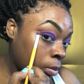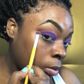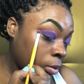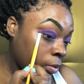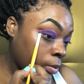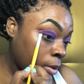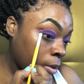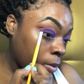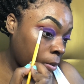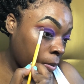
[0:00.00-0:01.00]
as
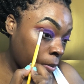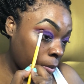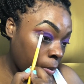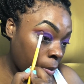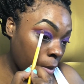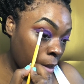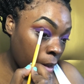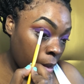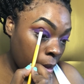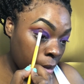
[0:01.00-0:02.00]
well.
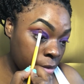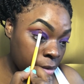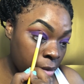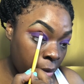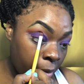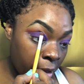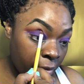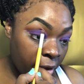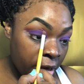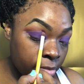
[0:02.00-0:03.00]
Just going
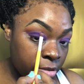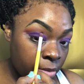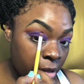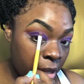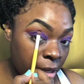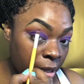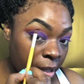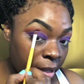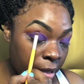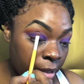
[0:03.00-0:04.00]
right up to where that
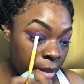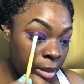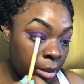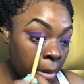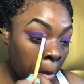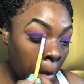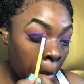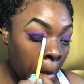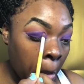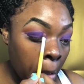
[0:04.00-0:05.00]
line ended,
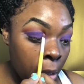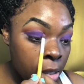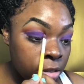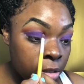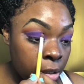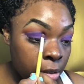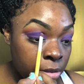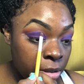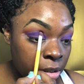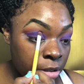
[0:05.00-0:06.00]
as
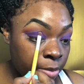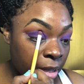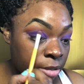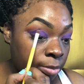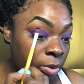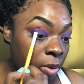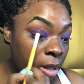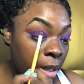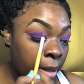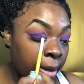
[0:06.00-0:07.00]
closely as possible.
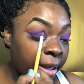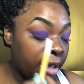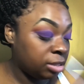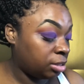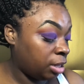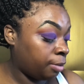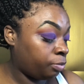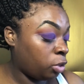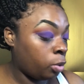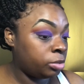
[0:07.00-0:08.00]
Like I said, I'm
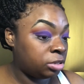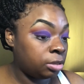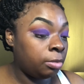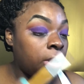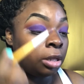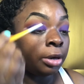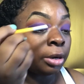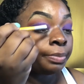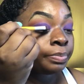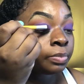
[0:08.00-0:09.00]
throwing some glitter,